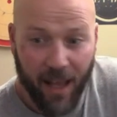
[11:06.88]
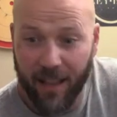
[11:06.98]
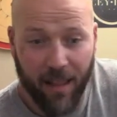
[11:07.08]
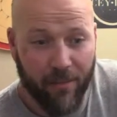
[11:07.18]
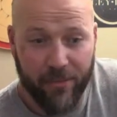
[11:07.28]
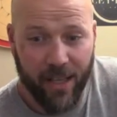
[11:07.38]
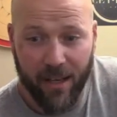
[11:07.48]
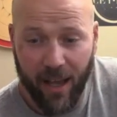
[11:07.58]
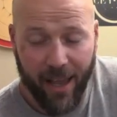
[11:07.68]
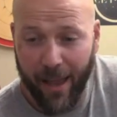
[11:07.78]
I loved
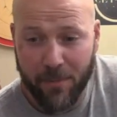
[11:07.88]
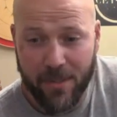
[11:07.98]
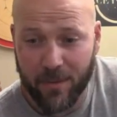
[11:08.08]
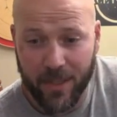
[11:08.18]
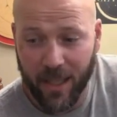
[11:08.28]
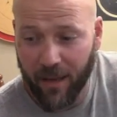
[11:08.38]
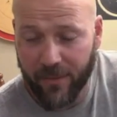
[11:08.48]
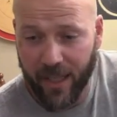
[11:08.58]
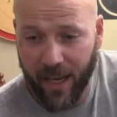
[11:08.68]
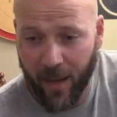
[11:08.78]
it. I absolutely
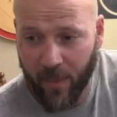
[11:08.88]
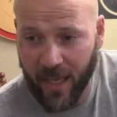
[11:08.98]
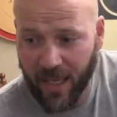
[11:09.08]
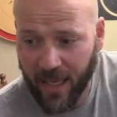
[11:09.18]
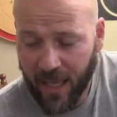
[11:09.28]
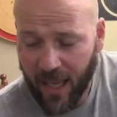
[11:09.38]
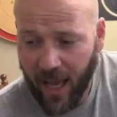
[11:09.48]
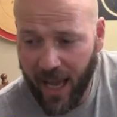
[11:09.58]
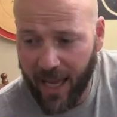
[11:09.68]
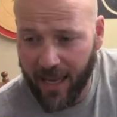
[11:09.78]
loved it. And I mean,
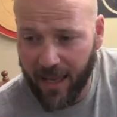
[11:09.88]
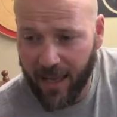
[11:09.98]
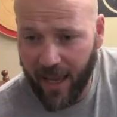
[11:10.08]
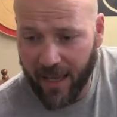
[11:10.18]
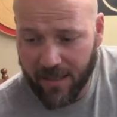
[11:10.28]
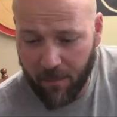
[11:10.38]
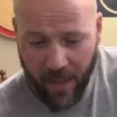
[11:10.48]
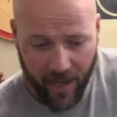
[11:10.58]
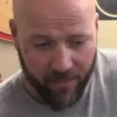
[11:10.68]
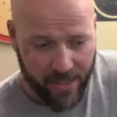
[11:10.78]
I, as
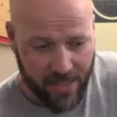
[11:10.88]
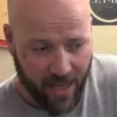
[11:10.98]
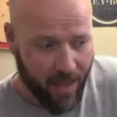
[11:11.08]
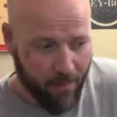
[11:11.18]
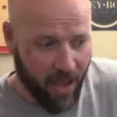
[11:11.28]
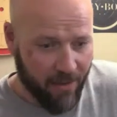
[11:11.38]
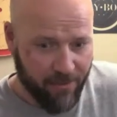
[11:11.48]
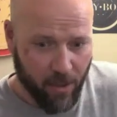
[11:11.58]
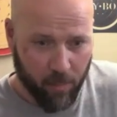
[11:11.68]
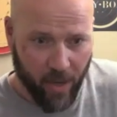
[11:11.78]
competitive as I am, I
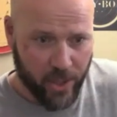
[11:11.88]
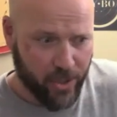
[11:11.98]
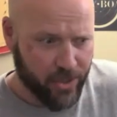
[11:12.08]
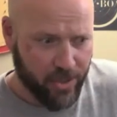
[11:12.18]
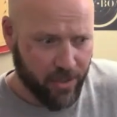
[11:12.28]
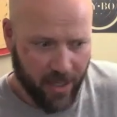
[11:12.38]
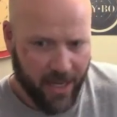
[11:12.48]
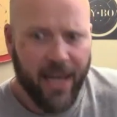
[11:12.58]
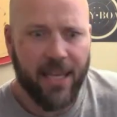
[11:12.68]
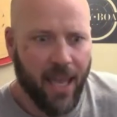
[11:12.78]
feel pressures in
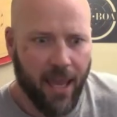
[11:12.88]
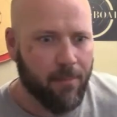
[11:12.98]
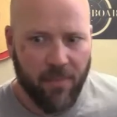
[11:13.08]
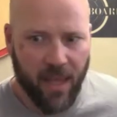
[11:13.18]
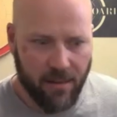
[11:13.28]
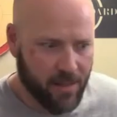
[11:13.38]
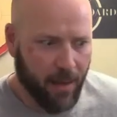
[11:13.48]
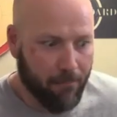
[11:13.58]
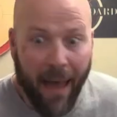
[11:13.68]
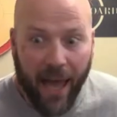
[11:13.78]
any game
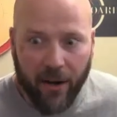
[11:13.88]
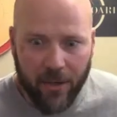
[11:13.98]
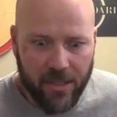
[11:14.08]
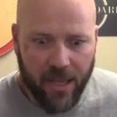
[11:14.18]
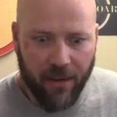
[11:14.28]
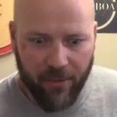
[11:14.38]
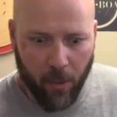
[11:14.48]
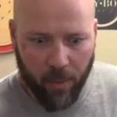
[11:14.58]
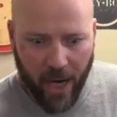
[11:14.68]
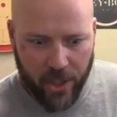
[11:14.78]
that matters. I
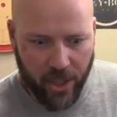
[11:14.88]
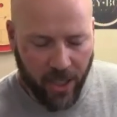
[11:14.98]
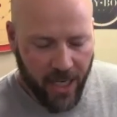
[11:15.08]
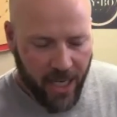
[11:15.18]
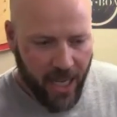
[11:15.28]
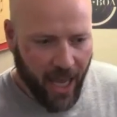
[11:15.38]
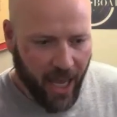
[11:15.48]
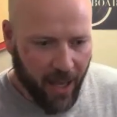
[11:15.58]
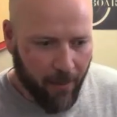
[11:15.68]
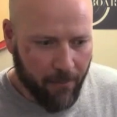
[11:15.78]
feel pressure.
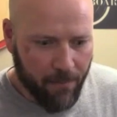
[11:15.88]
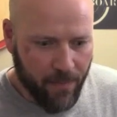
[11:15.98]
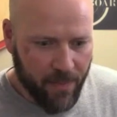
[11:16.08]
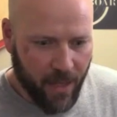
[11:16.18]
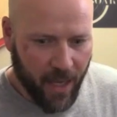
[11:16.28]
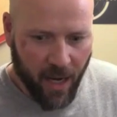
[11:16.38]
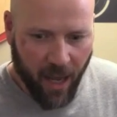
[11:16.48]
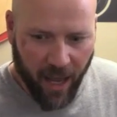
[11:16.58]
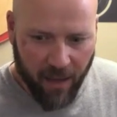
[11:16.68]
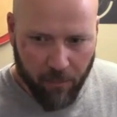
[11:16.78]
And
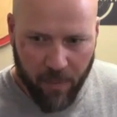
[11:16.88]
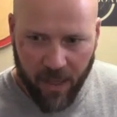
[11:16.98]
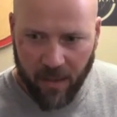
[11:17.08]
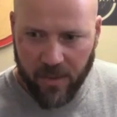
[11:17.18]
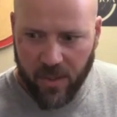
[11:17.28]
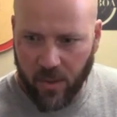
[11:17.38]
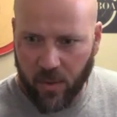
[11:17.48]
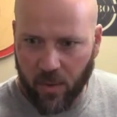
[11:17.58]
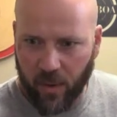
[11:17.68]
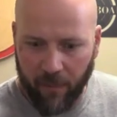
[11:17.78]
I've been
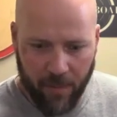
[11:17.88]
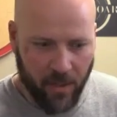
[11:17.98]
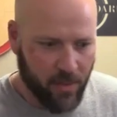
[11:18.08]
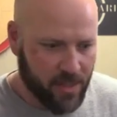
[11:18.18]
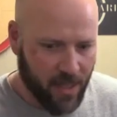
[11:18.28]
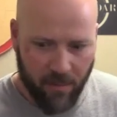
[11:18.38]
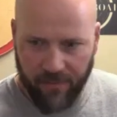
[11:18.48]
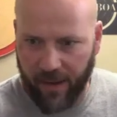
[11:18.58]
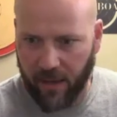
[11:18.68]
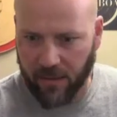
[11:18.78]
to a
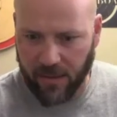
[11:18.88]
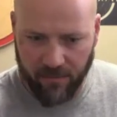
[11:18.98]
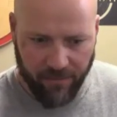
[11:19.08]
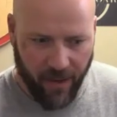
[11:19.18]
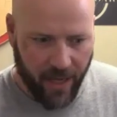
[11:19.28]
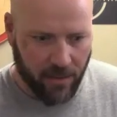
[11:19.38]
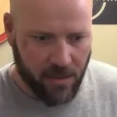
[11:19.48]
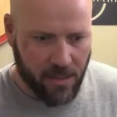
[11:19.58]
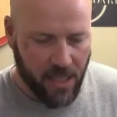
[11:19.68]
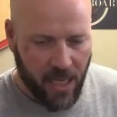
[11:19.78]
semifinals and
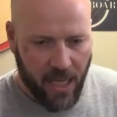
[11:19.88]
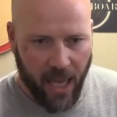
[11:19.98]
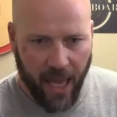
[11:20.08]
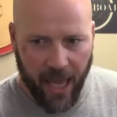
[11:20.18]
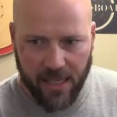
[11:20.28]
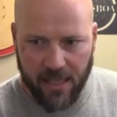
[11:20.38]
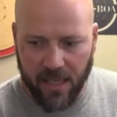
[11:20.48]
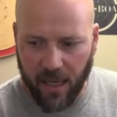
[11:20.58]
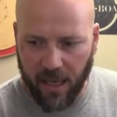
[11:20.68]
finals at